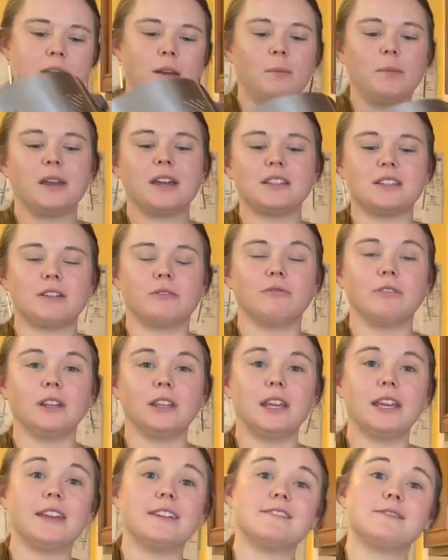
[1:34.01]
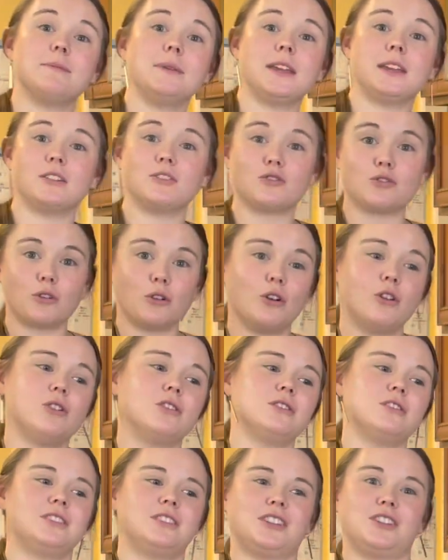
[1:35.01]
because it really gives me
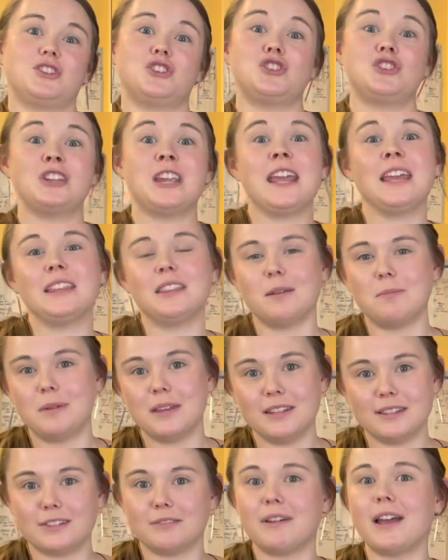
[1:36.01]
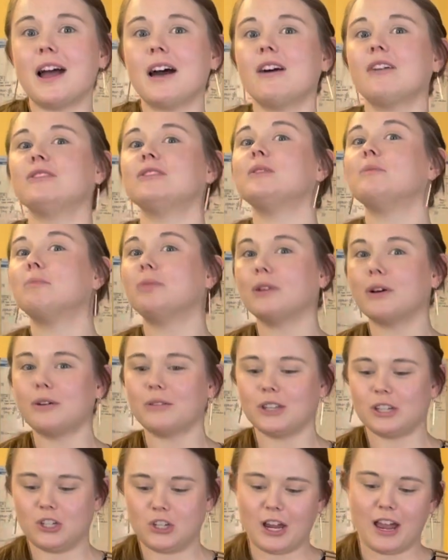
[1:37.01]
control to shake the beans around, blow
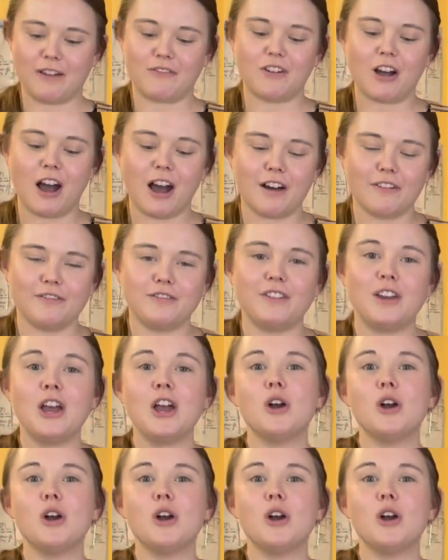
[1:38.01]
the chaff off